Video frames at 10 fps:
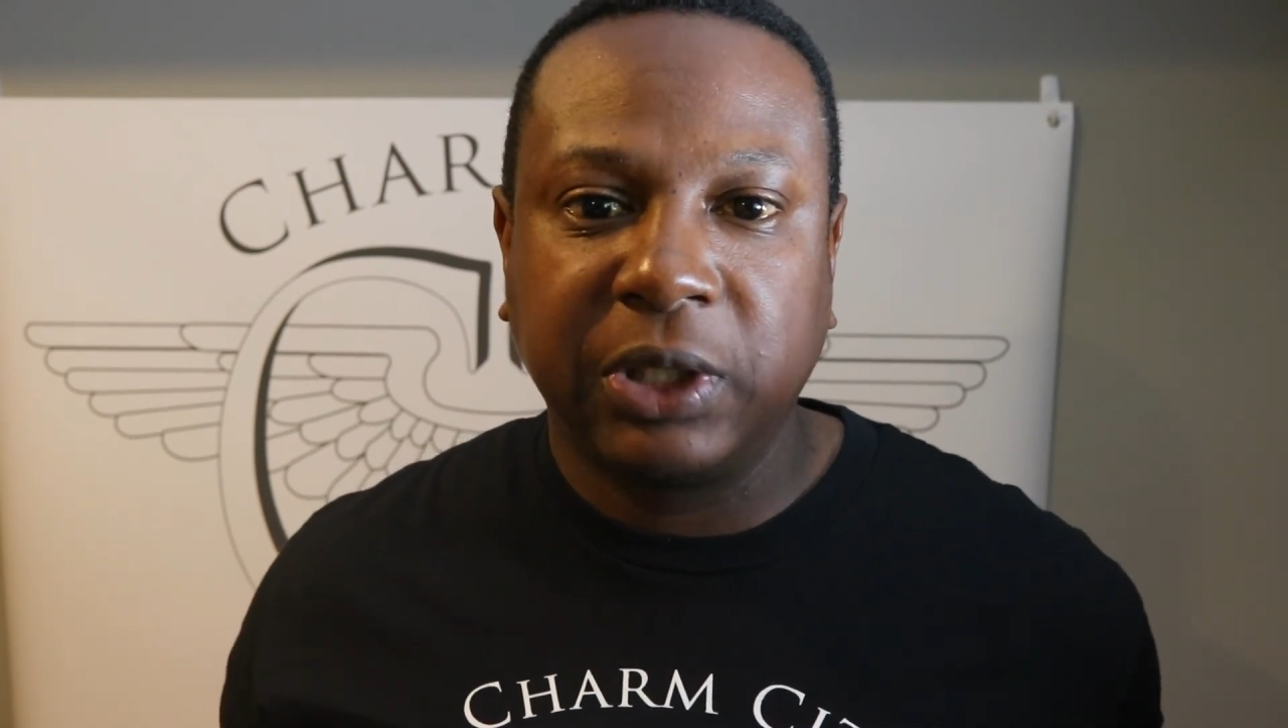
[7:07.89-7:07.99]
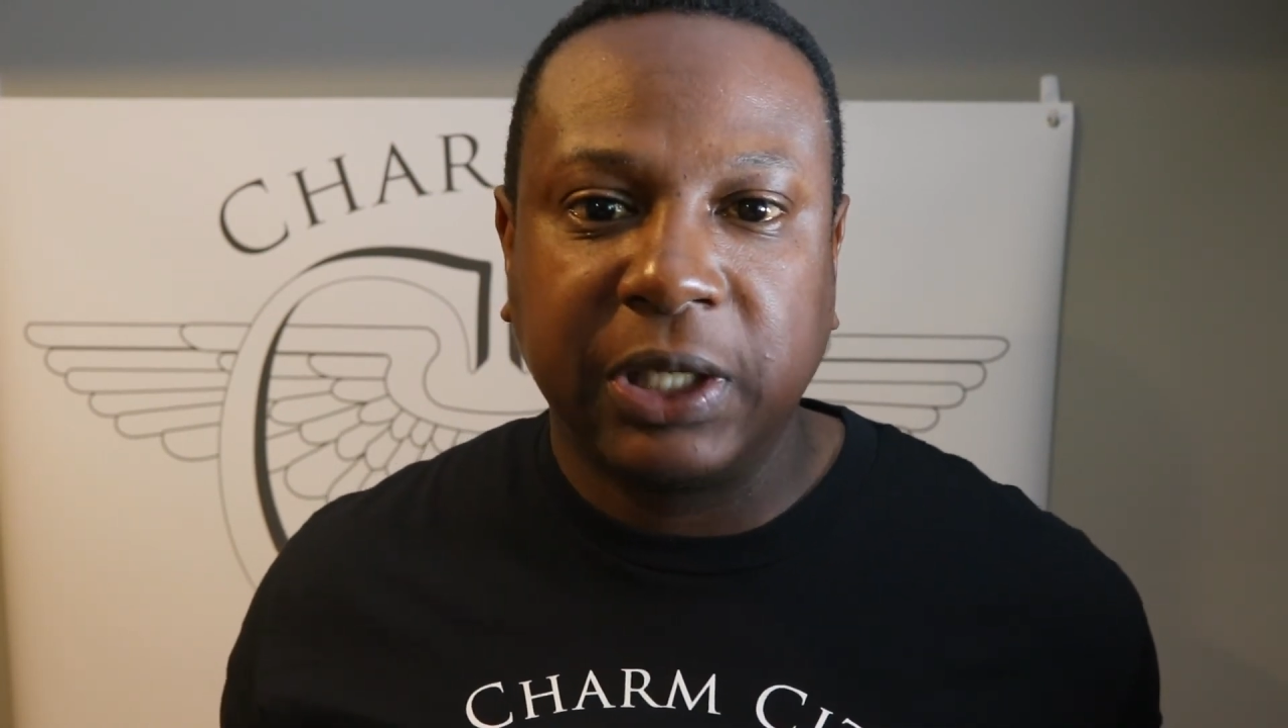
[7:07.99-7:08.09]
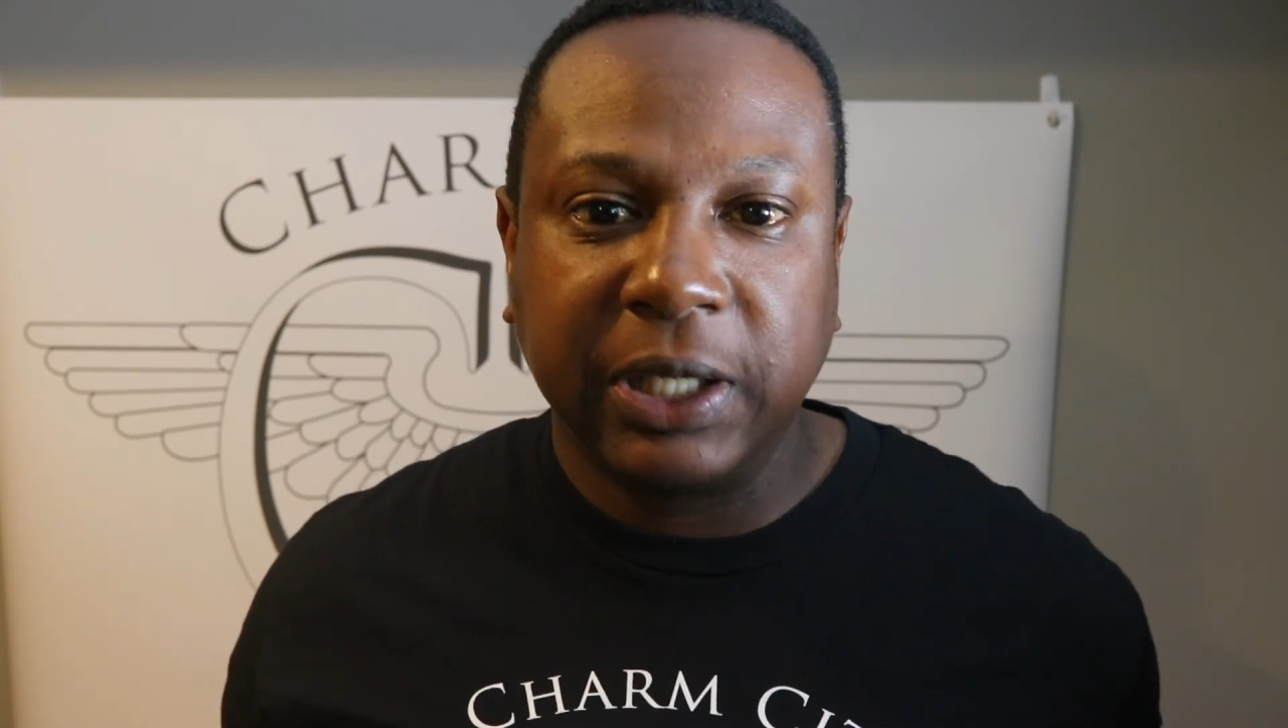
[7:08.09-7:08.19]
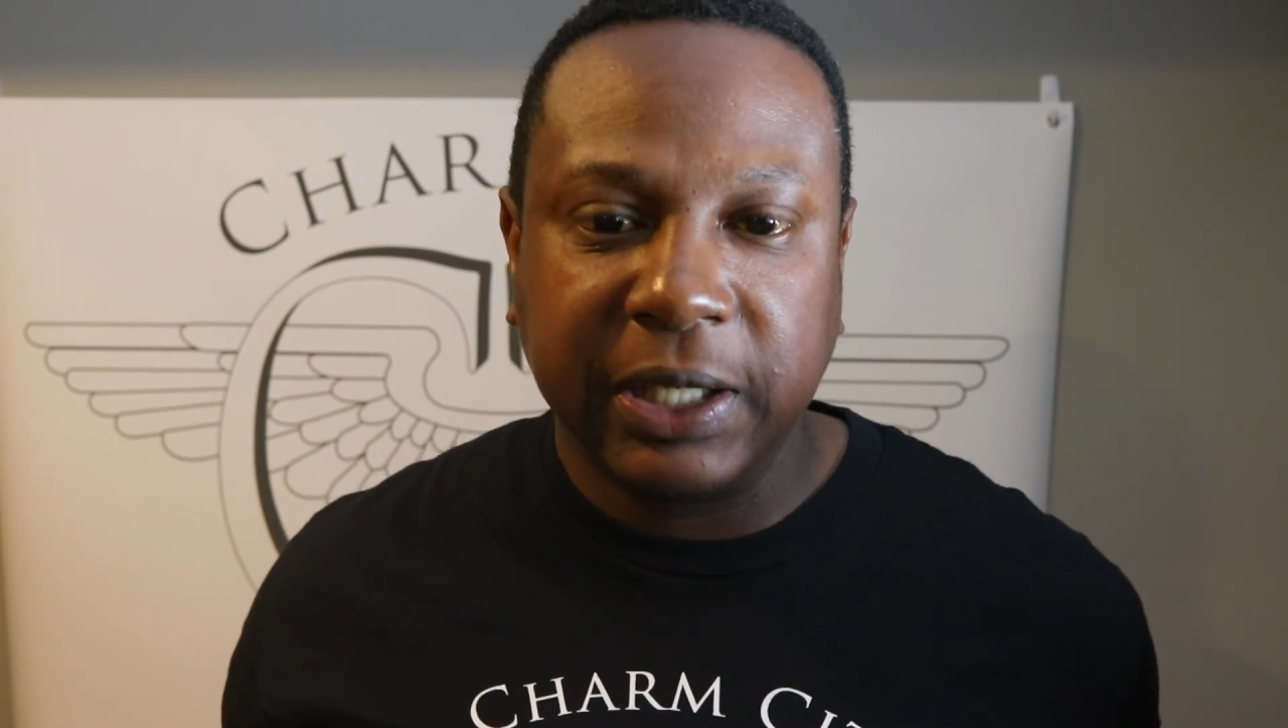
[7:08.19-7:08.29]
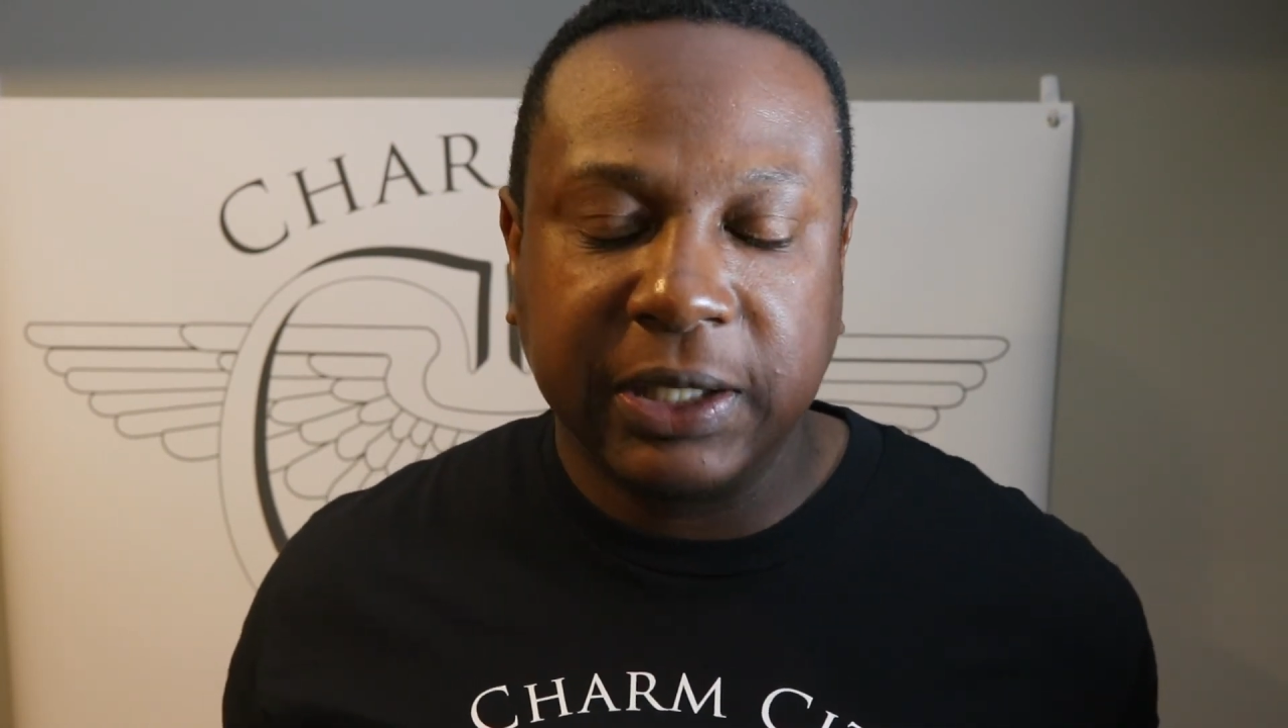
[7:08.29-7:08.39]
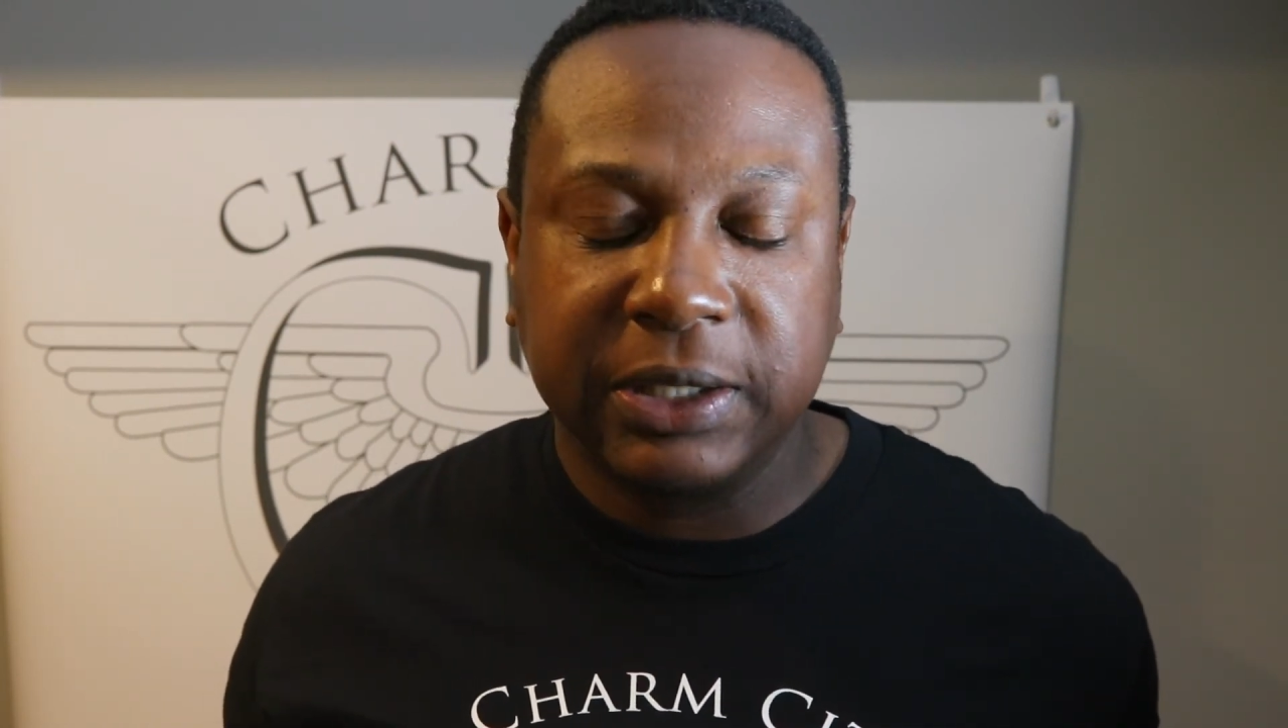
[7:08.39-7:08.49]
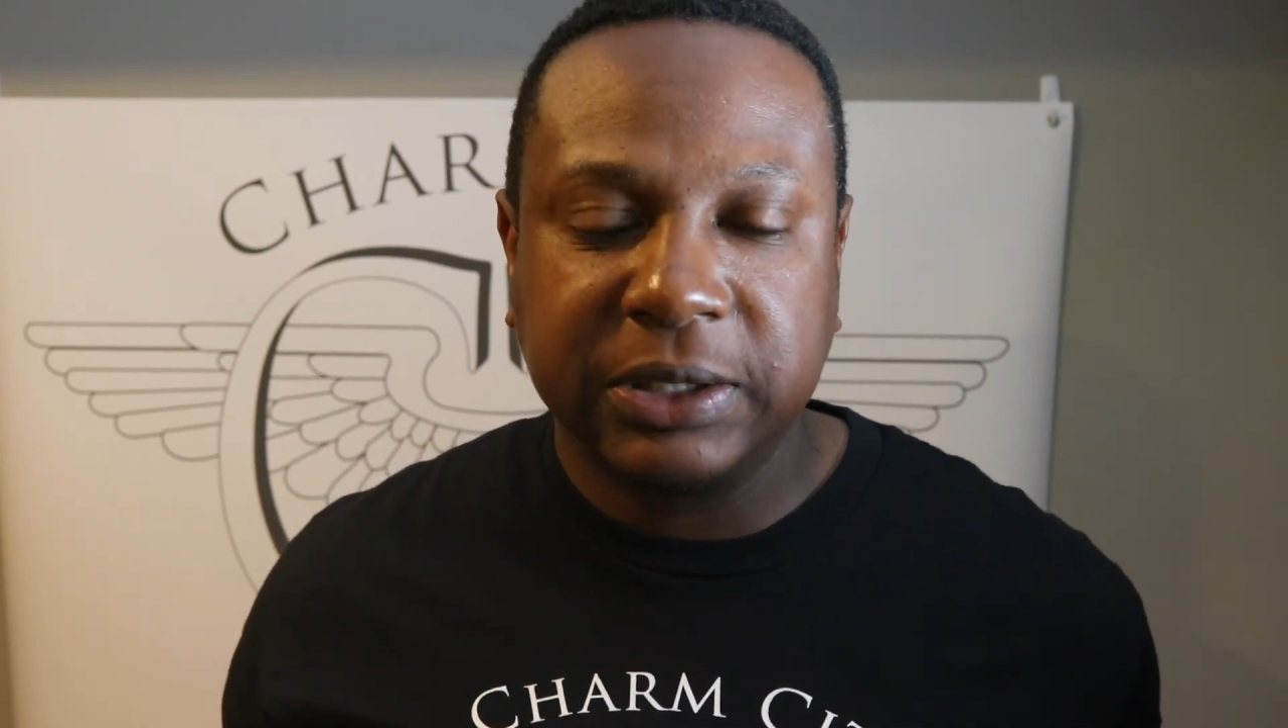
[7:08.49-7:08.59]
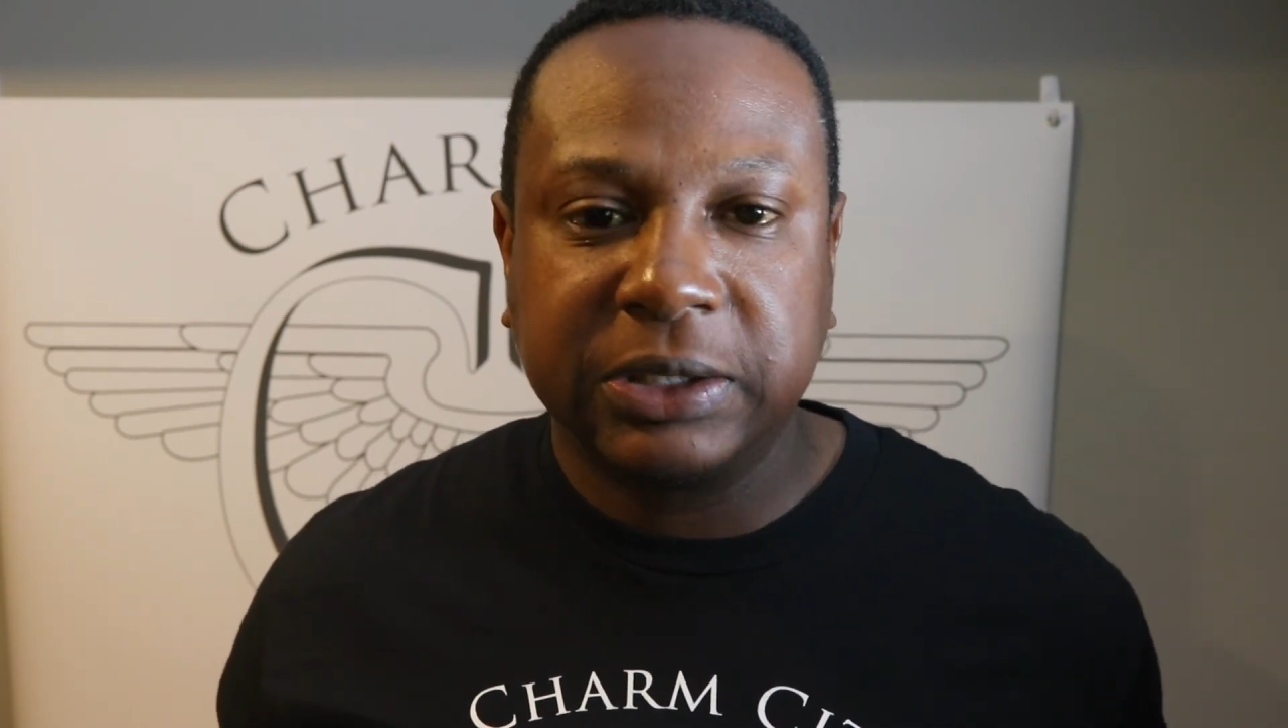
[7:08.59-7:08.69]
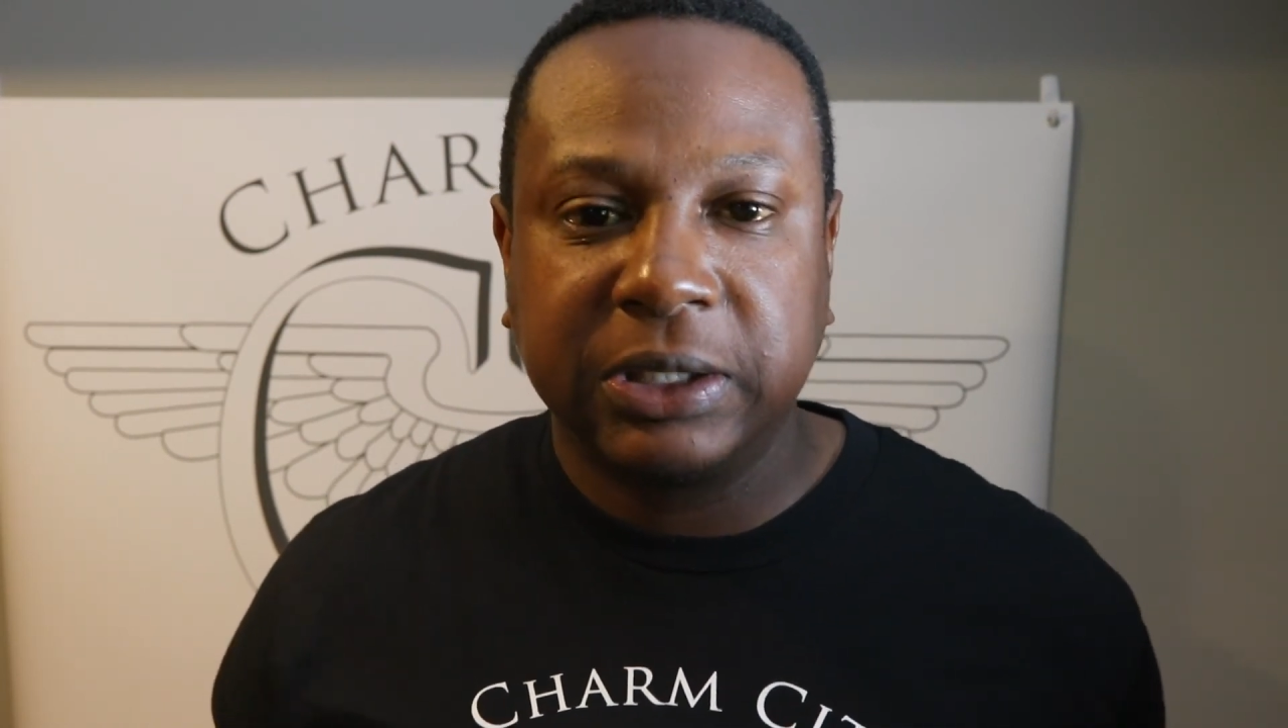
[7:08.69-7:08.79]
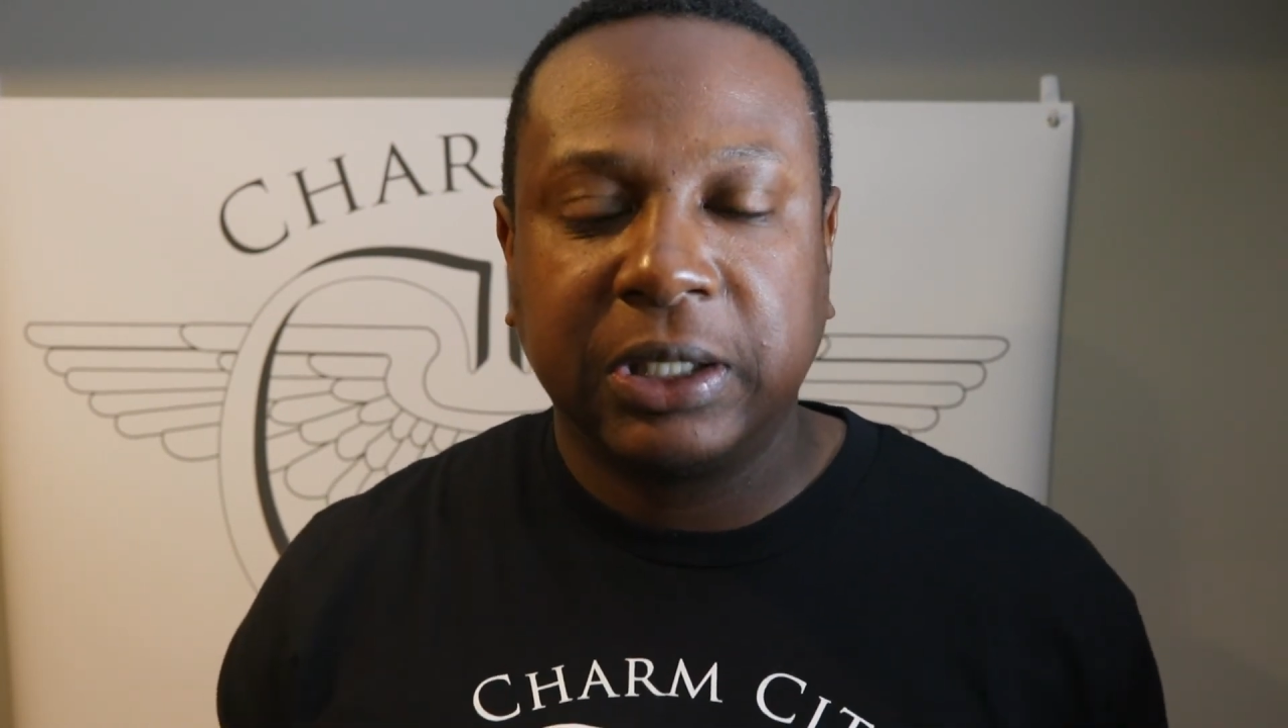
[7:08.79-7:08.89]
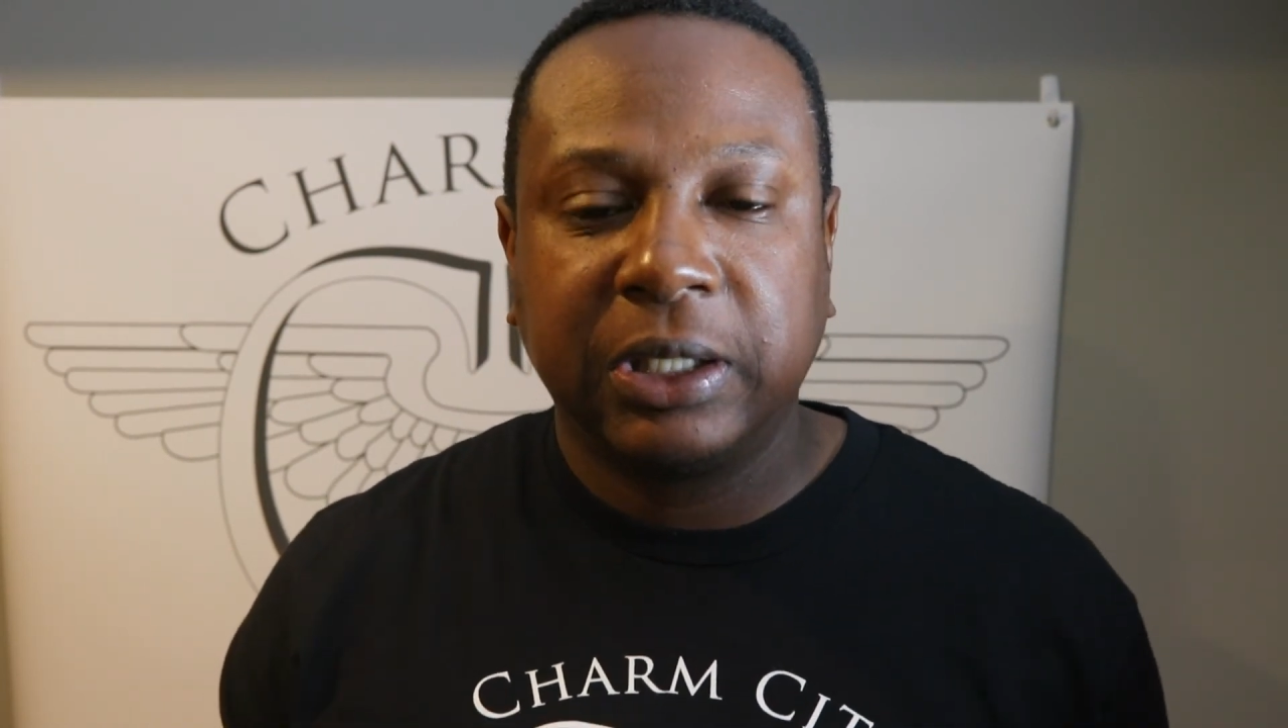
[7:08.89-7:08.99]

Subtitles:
the leggings,